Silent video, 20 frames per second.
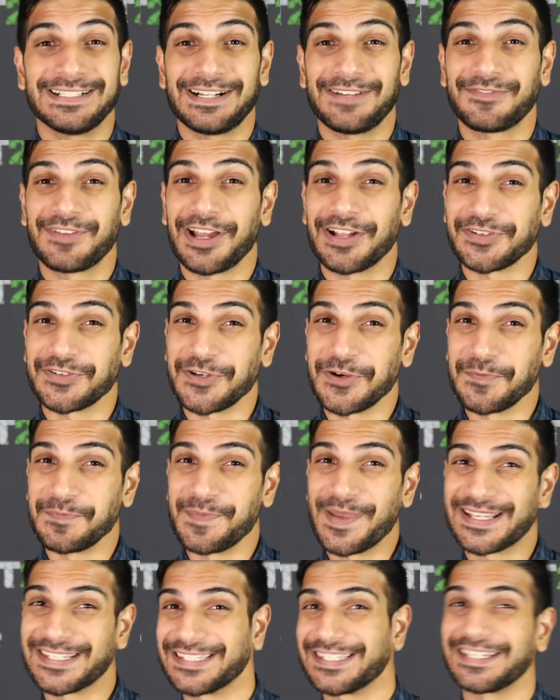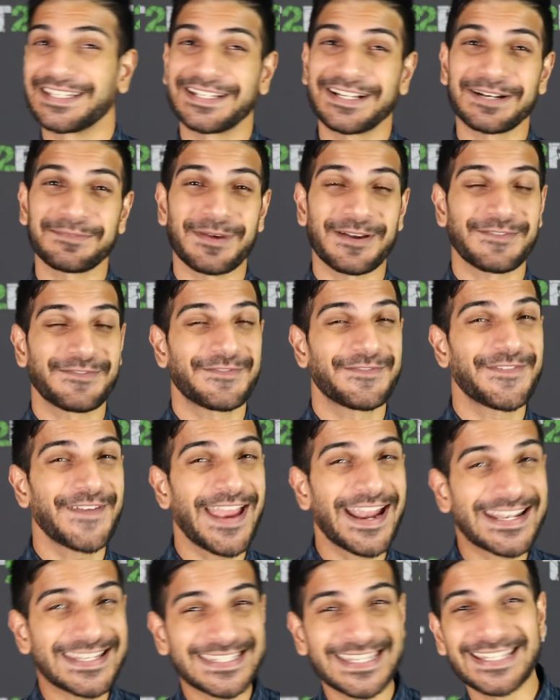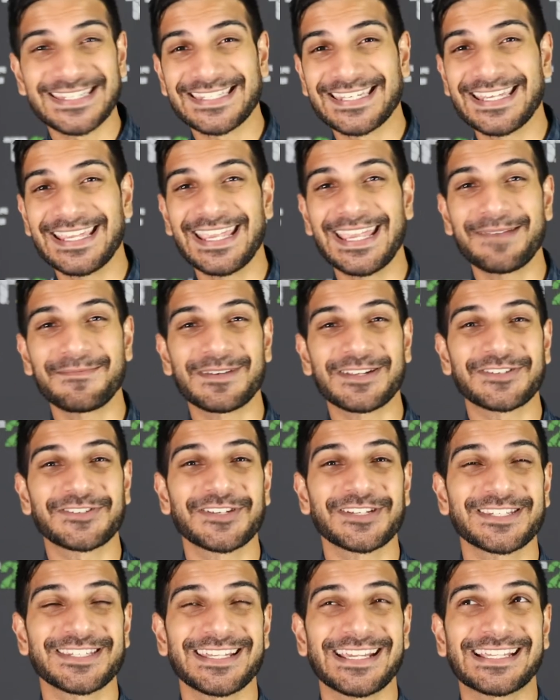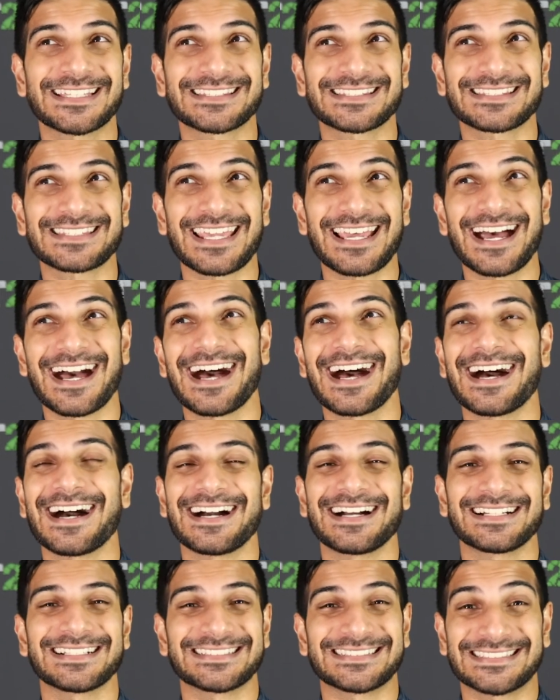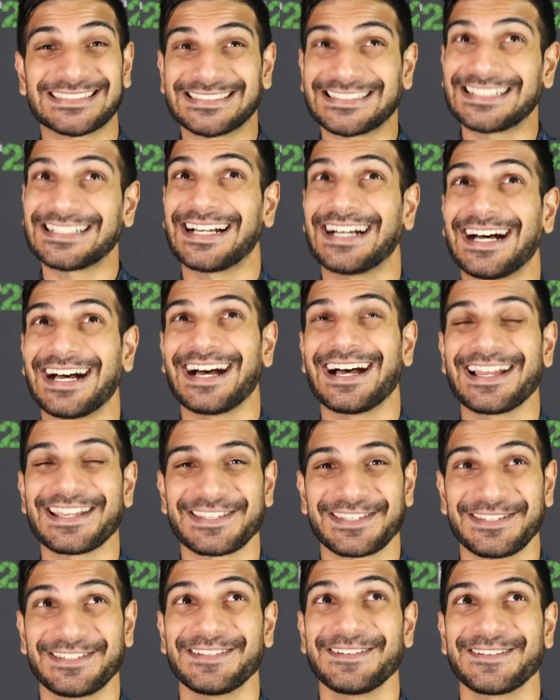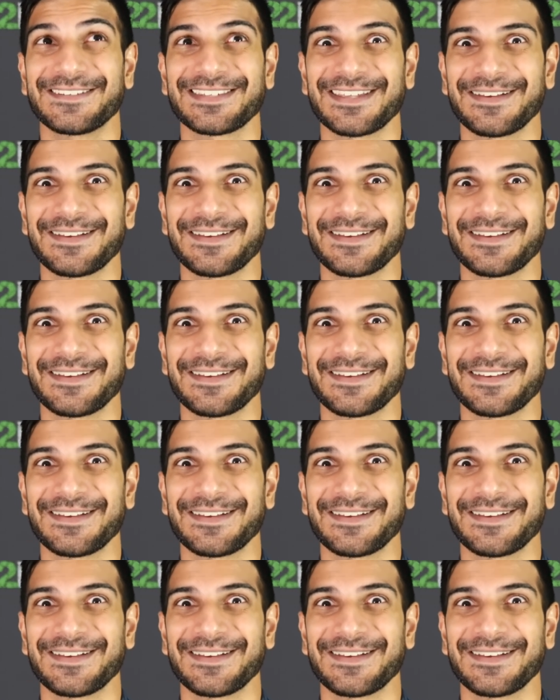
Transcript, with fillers: I've got Joe Mixon on my fantasy team and it's just like, ah, gosh, do